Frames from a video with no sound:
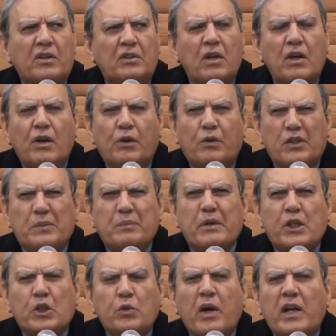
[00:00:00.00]
and the
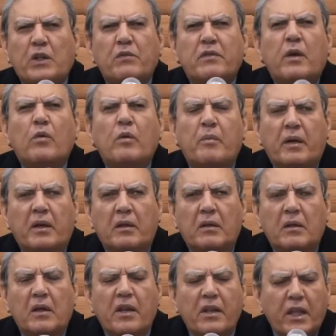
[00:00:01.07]
heart or
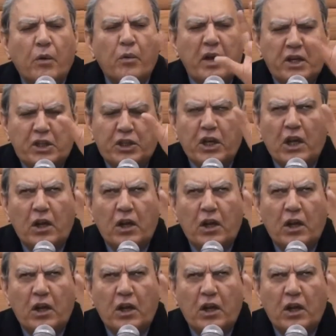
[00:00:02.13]
spirituality of the woman.